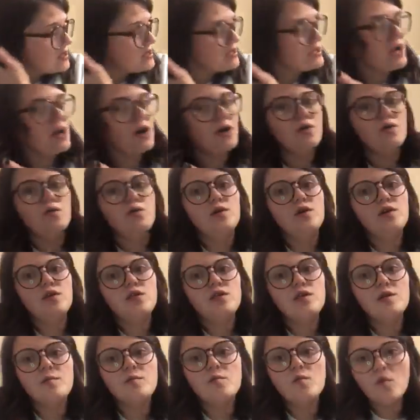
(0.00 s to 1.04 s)
So
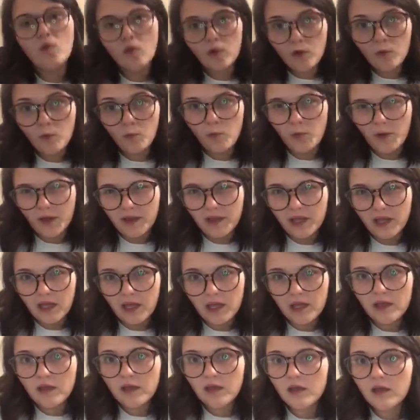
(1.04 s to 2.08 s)
the more
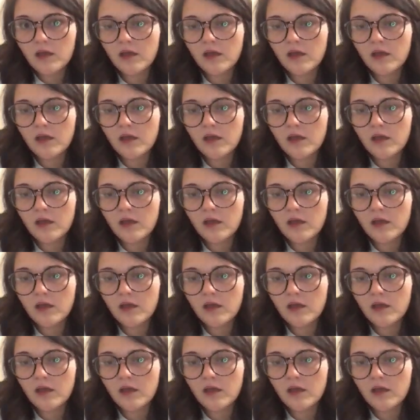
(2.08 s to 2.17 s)
willing